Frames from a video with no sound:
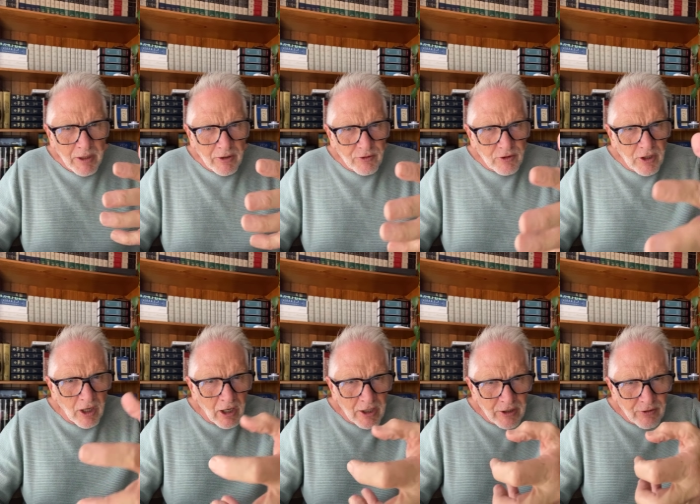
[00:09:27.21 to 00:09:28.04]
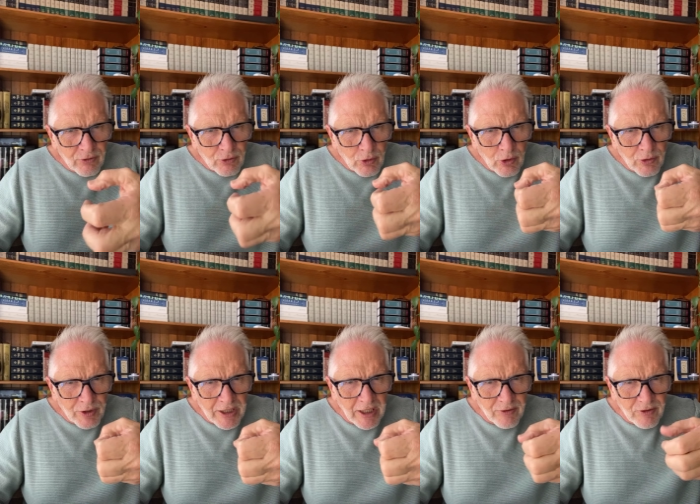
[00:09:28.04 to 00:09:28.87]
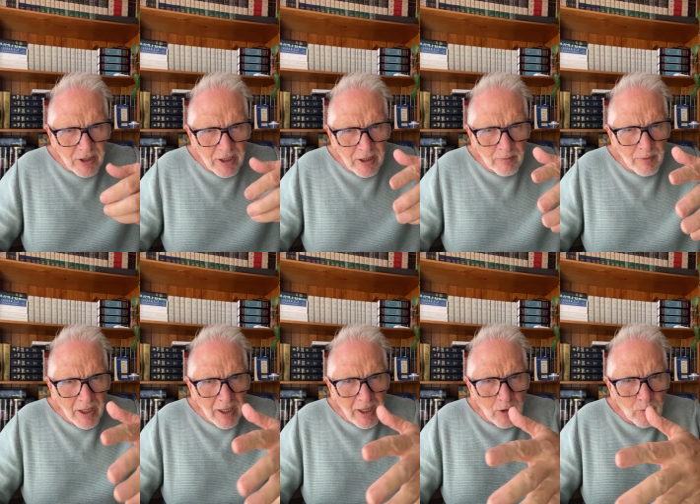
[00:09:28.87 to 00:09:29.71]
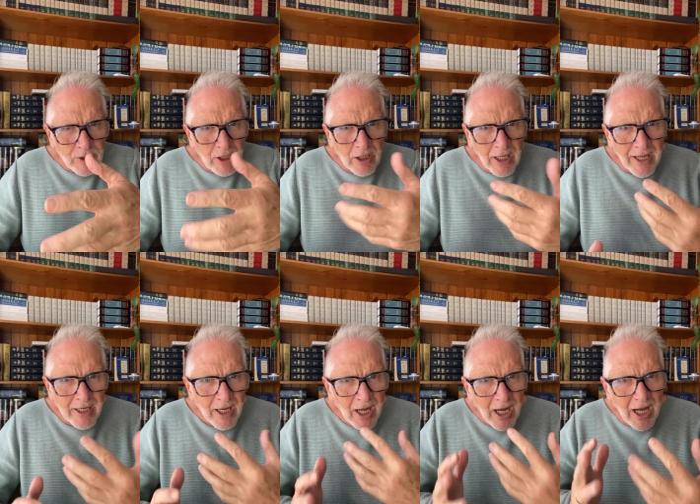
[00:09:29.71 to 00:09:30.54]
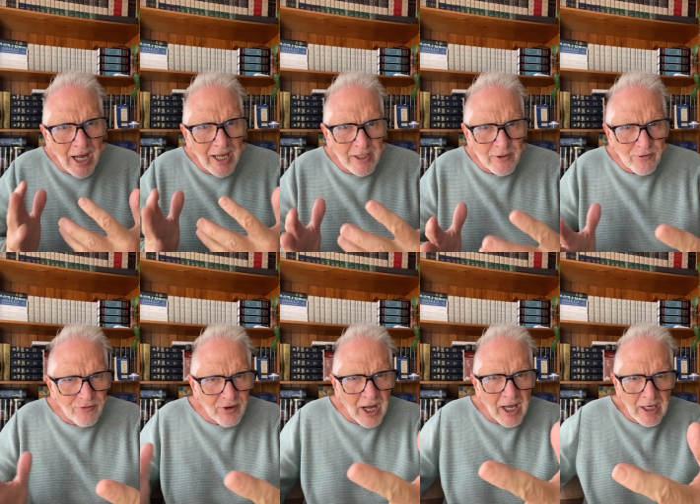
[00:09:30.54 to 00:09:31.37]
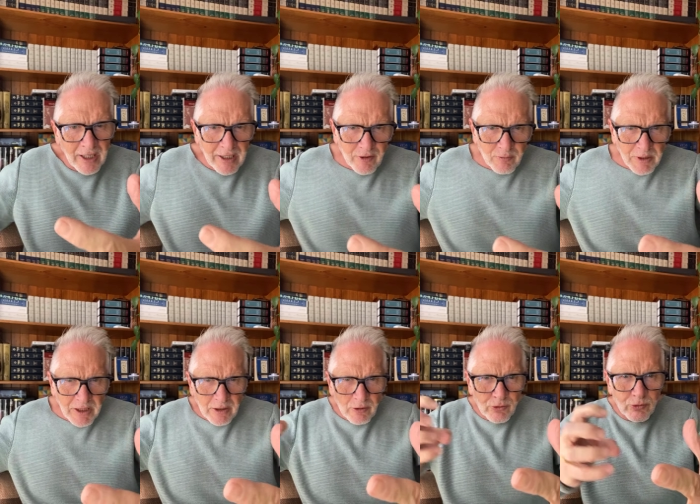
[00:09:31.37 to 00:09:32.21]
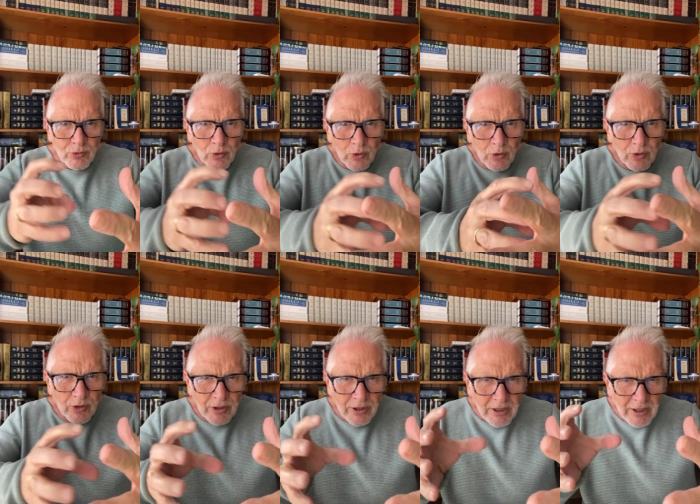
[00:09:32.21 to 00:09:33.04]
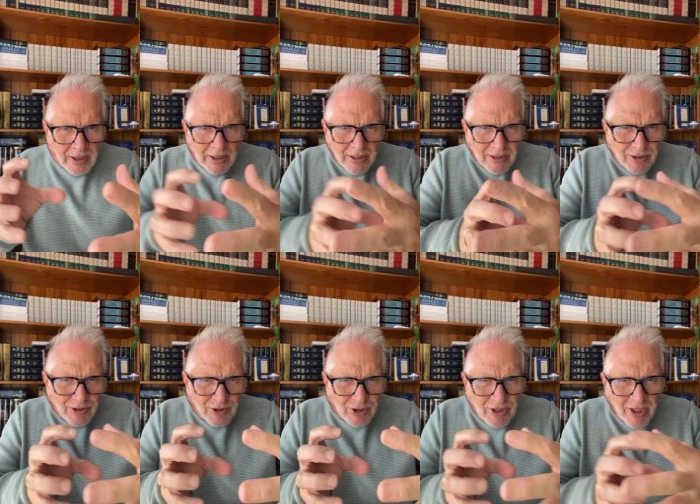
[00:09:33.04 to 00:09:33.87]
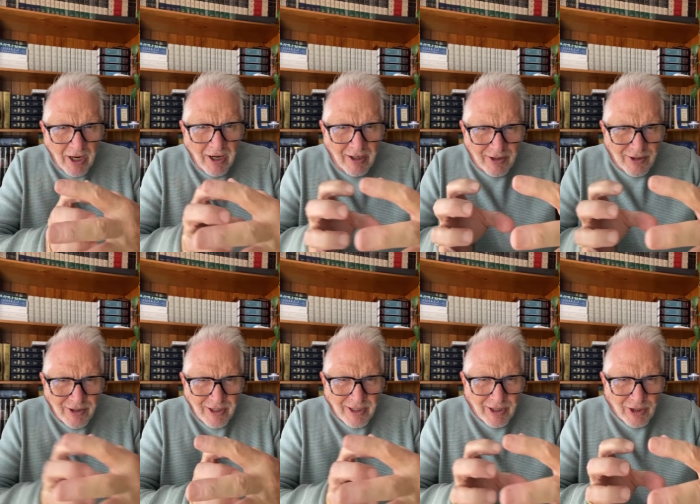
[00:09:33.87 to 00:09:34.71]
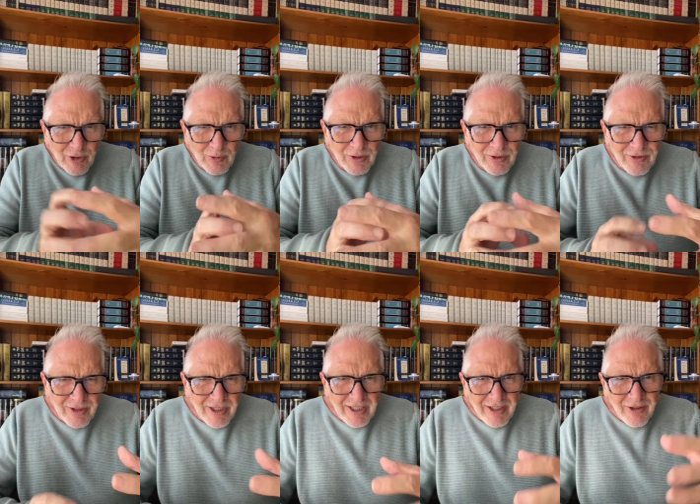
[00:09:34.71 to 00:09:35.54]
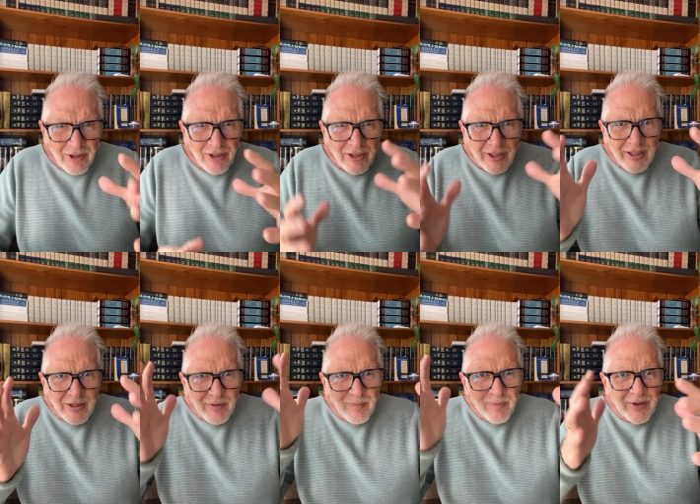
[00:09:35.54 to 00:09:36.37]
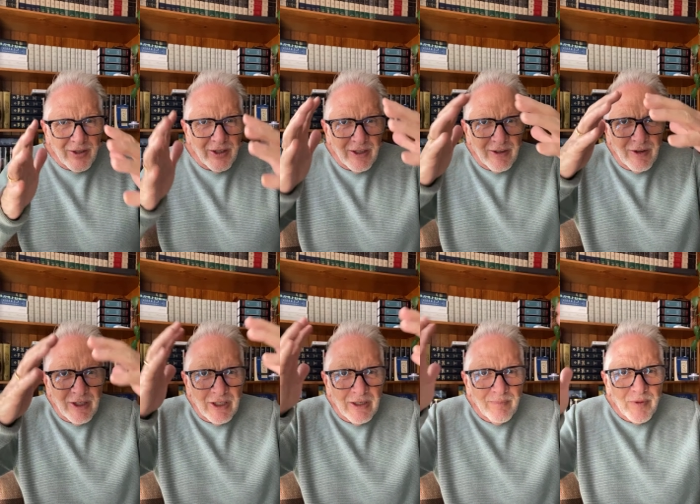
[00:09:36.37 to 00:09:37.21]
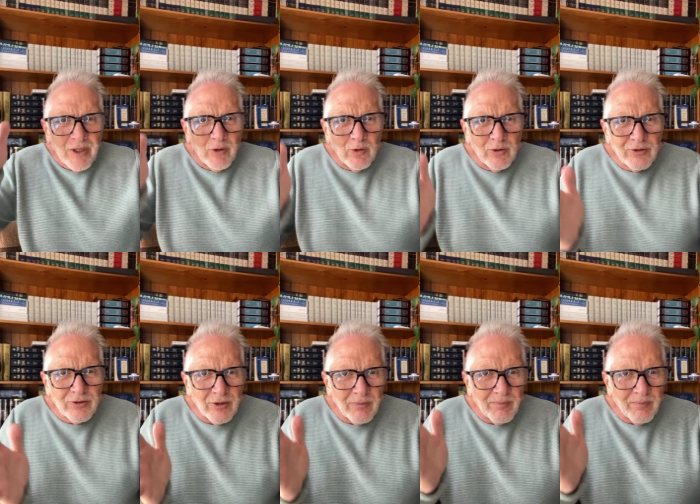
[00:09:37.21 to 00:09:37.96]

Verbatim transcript: all of our momentum comes because God is drawing us to Him. And we are like iron filings being drawn to God, who is the,